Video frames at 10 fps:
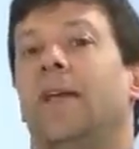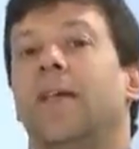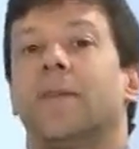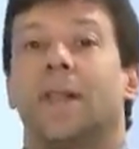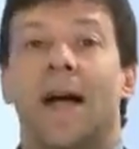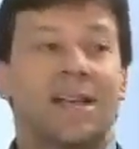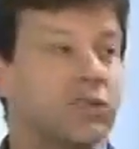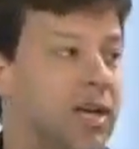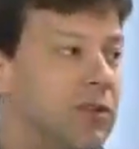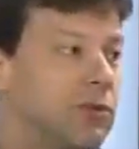And then the
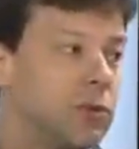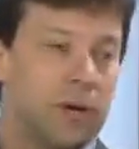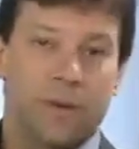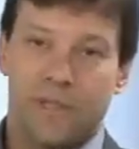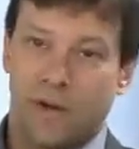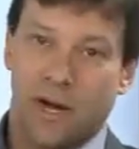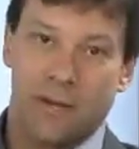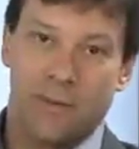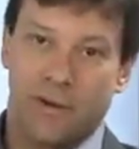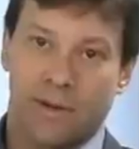last change, which we're going to be
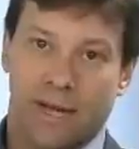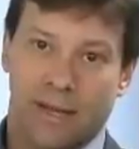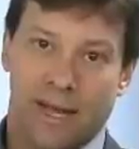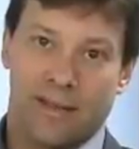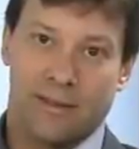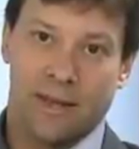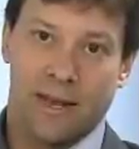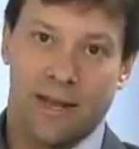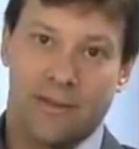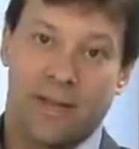talking about at length
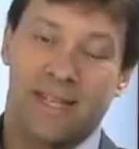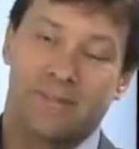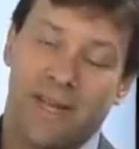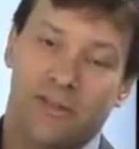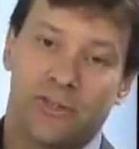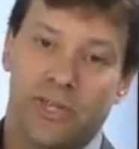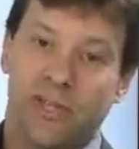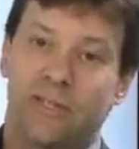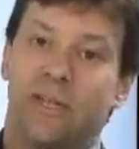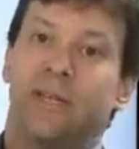today, and the last major
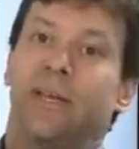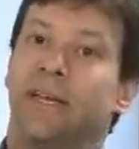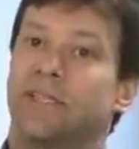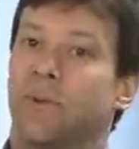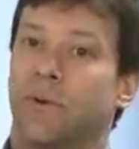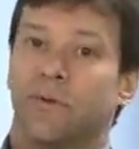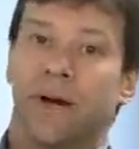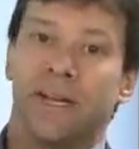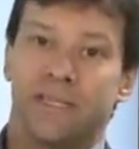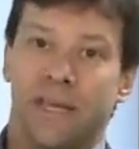change, is the
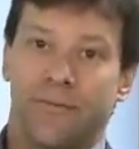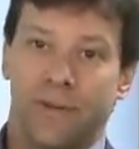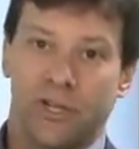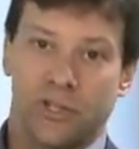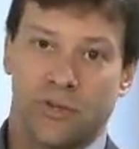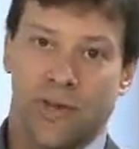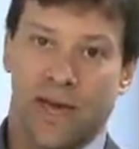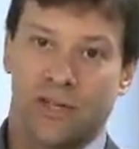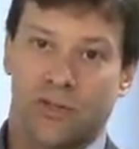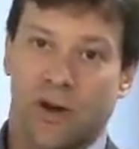revised definition of
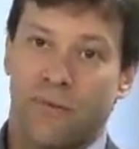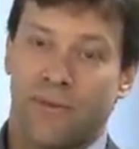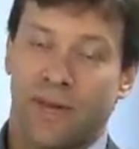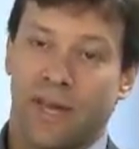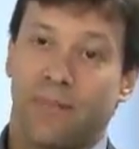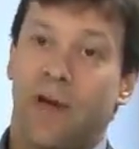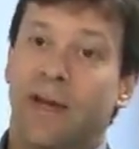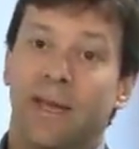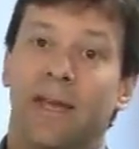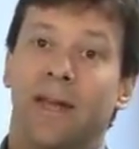catastrophic. And I'm
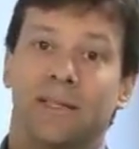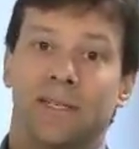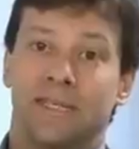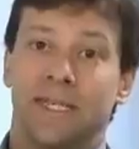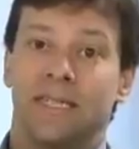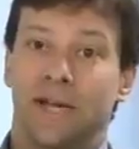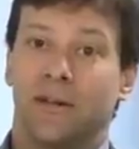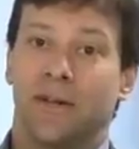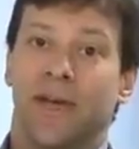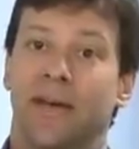not going to get into detail
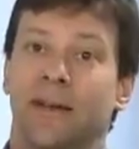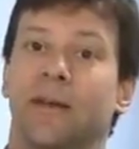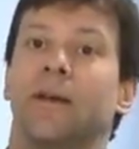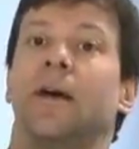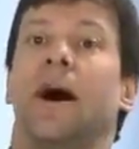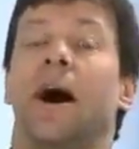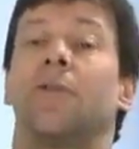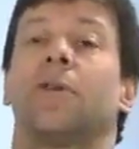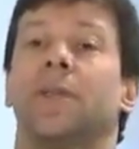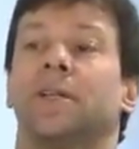on that,
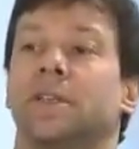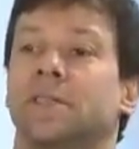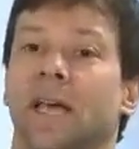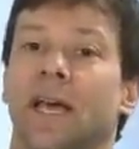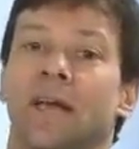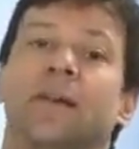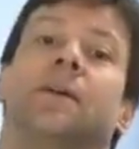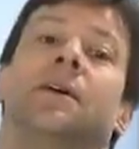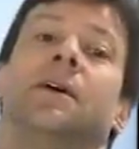other than to say